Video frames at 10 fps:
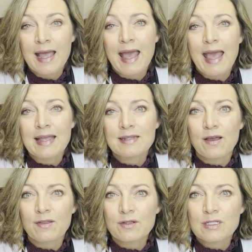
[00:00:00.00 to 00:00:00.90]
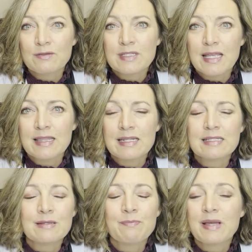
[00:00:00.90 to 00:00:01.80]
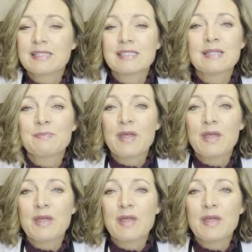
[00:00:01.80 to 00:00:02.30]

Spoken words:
and others have said that it's the best sleep